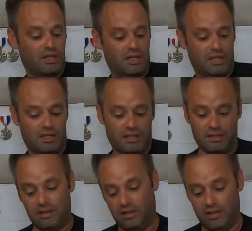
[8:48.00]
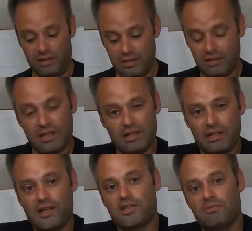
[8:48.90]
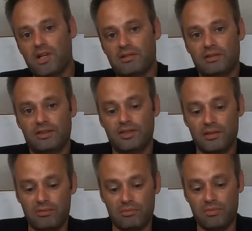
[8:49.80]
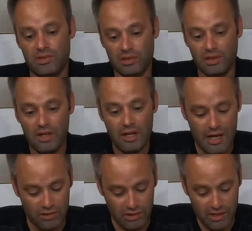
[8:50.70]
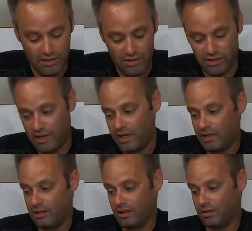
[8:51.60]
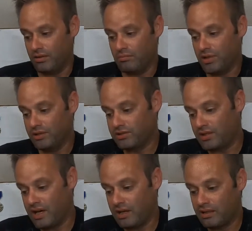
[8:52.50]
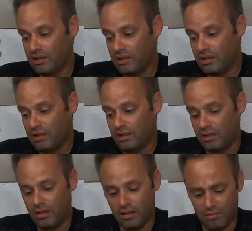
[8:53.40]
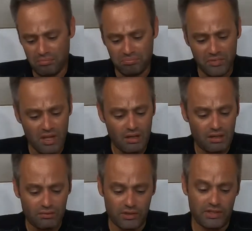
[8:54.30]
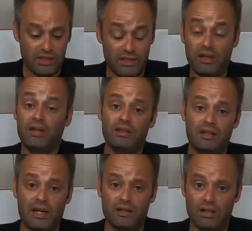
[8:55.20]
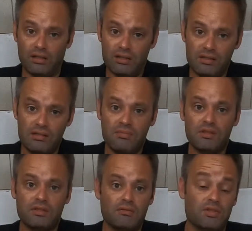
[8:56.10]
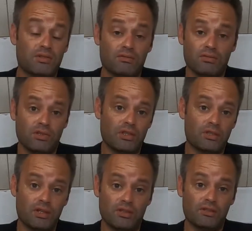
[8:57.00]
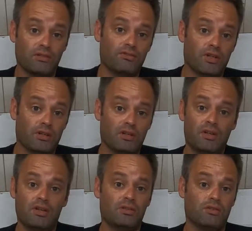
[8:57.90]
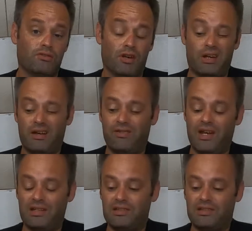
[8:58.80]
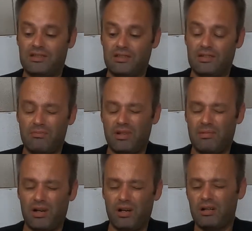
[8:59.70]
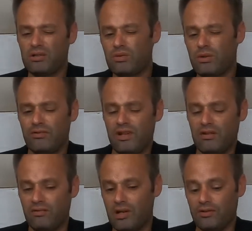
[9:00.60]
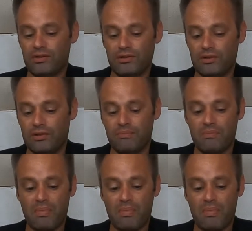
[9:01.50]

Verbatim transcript: and kind of customize a little bit more outside of just the handguard and the buttstock. Um, once again, not dogging the Tippmann. Tippmann's a really good gun so far. So far, I've had see I put about 125 rounds through it,